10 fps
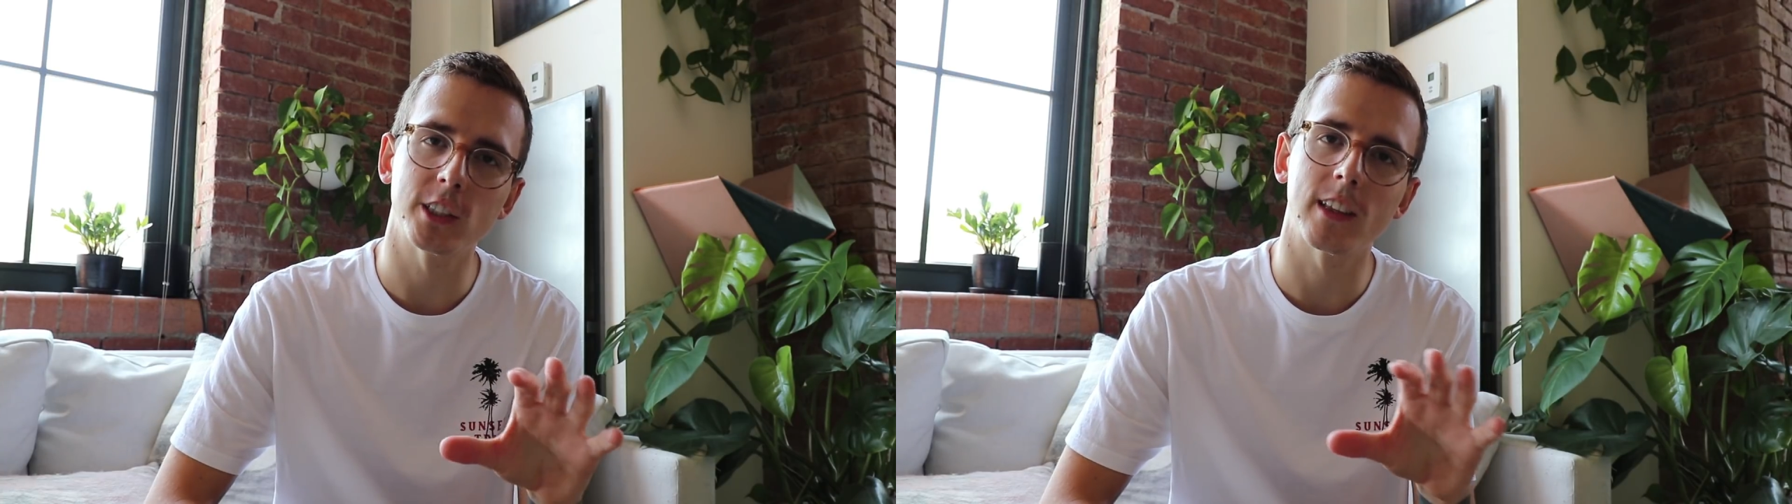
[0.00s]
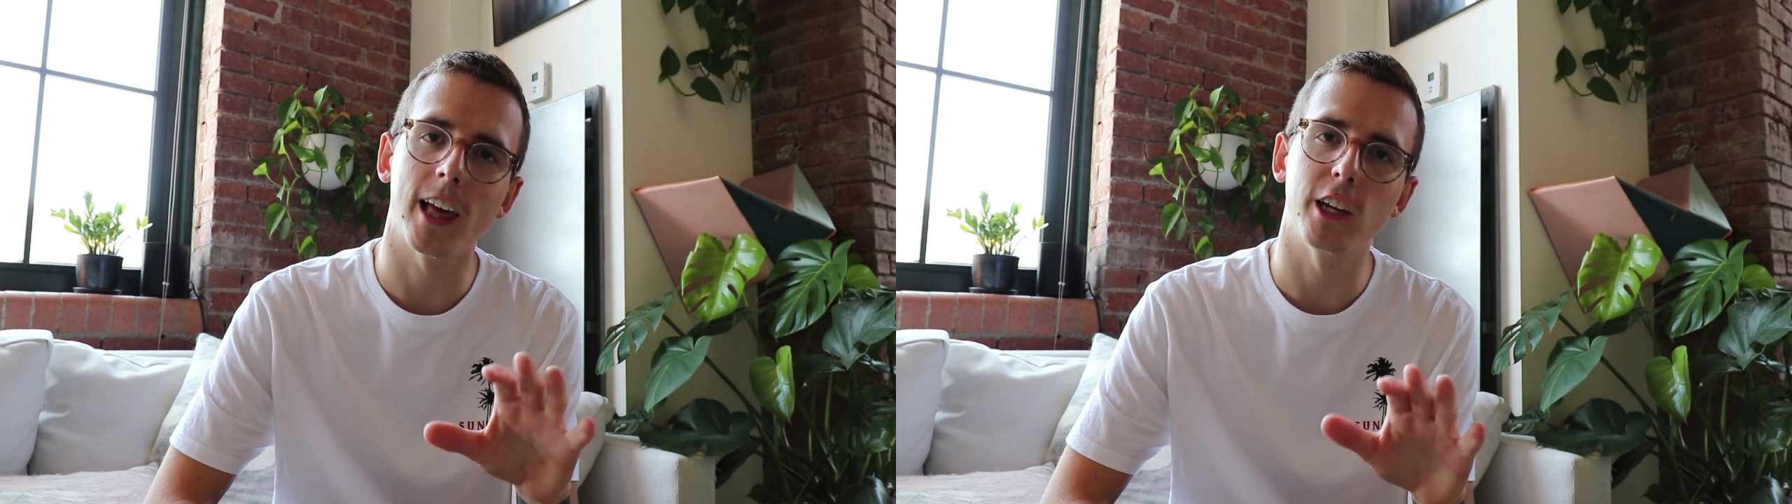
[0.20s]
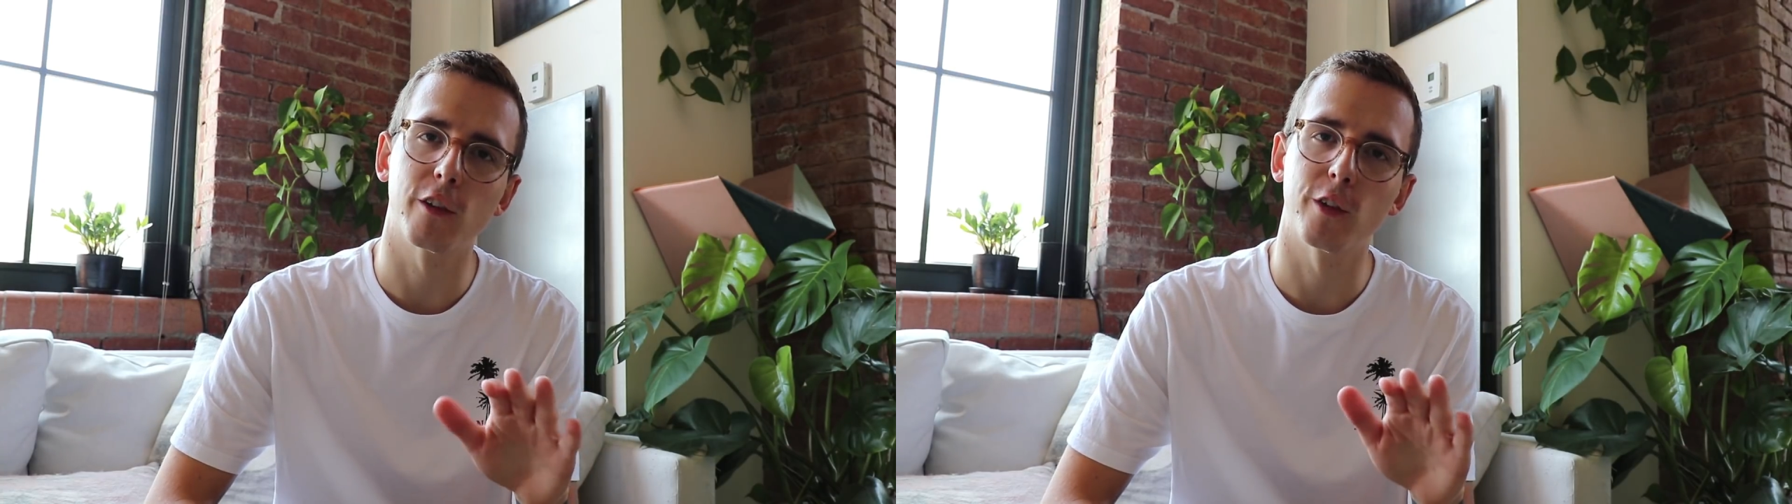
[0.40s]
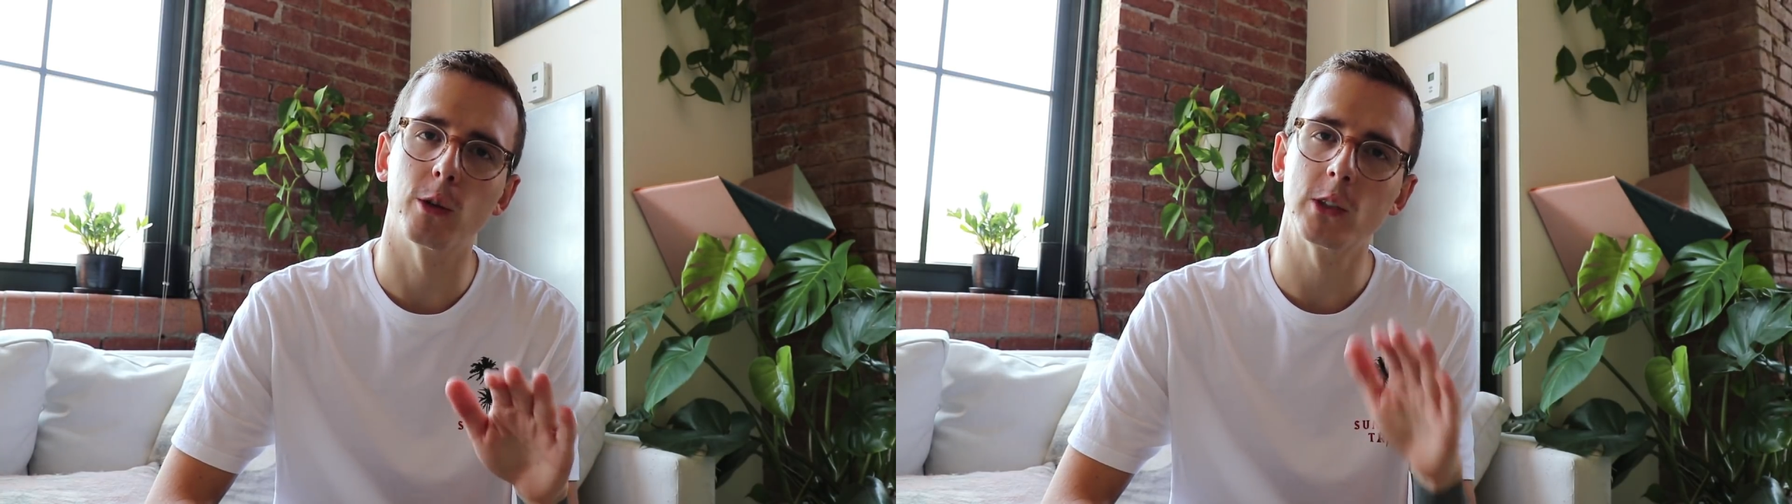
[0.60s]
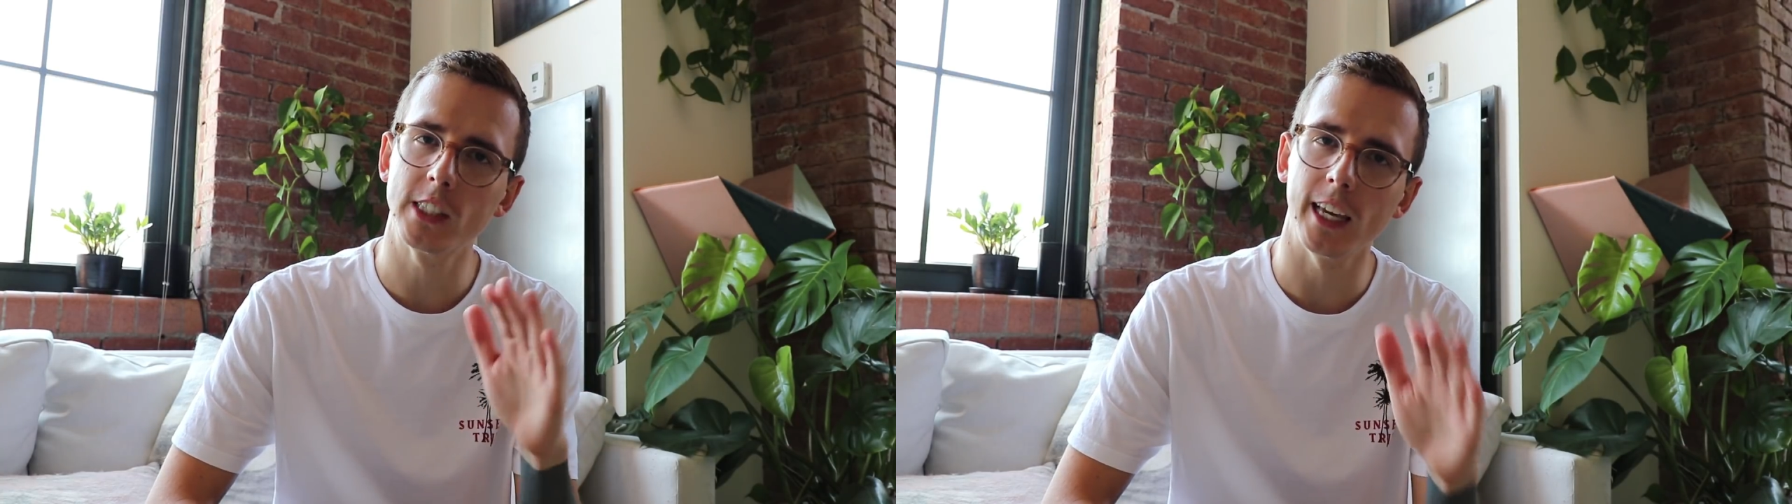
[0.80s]
just let your
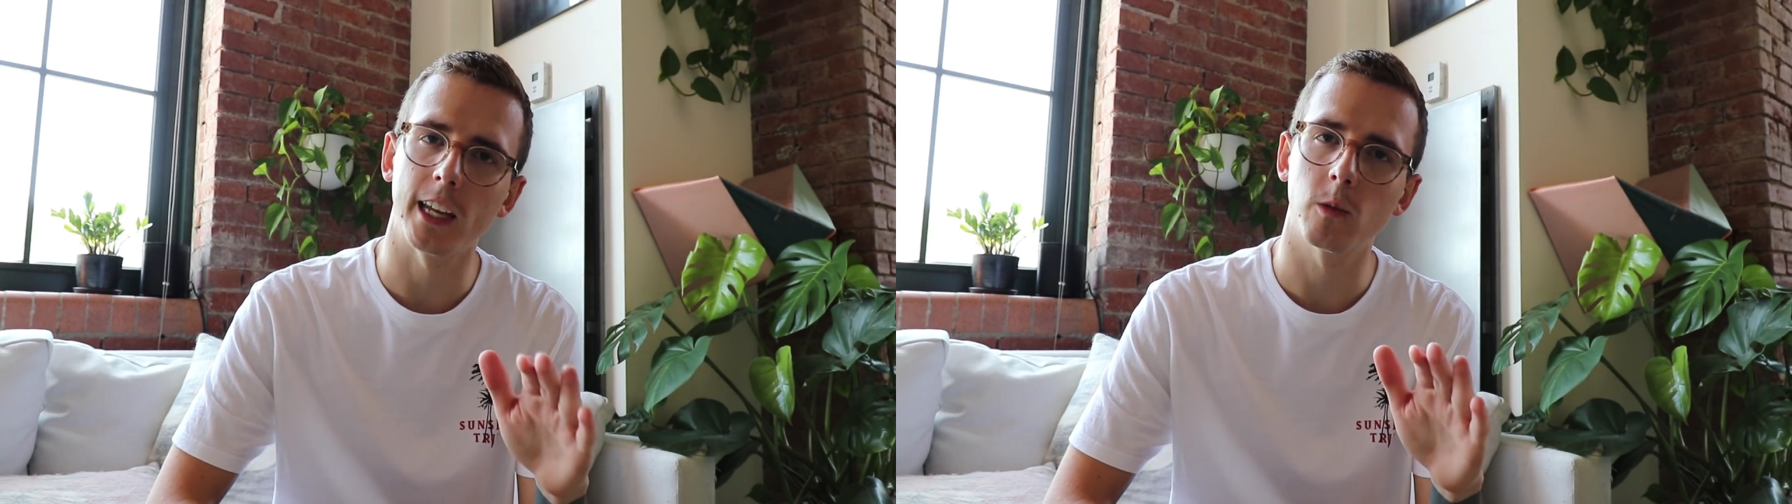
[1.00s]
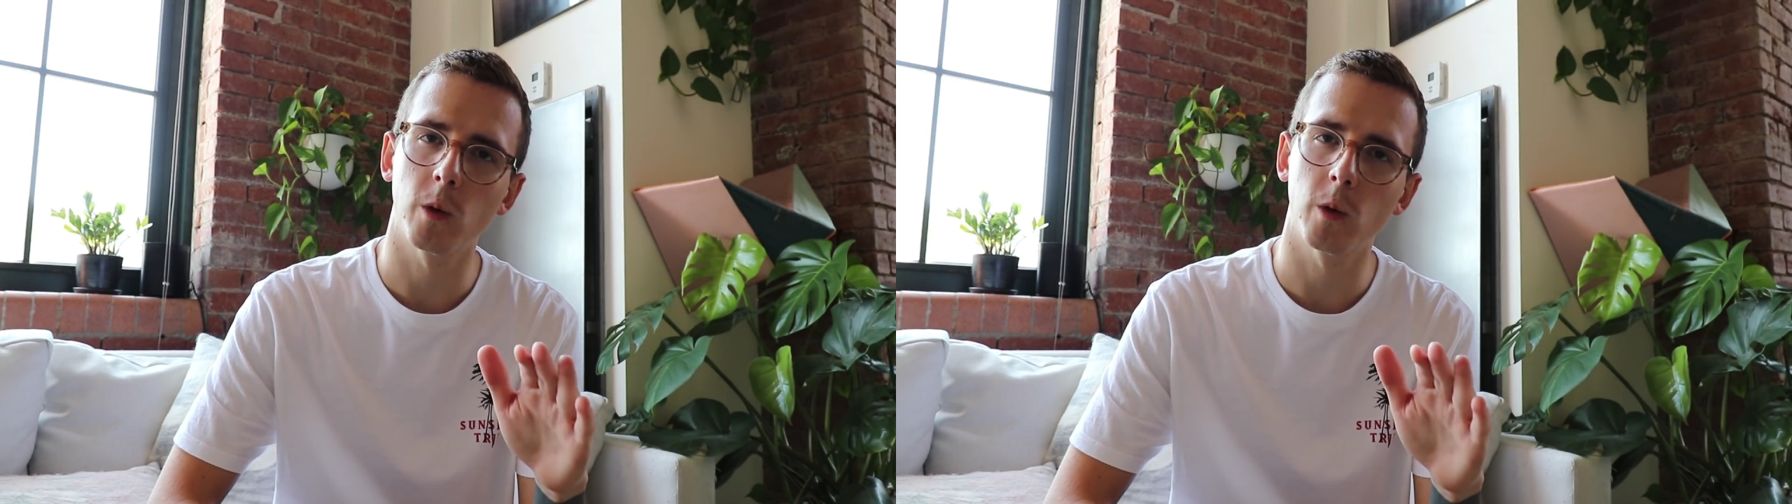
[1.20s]
vote sit?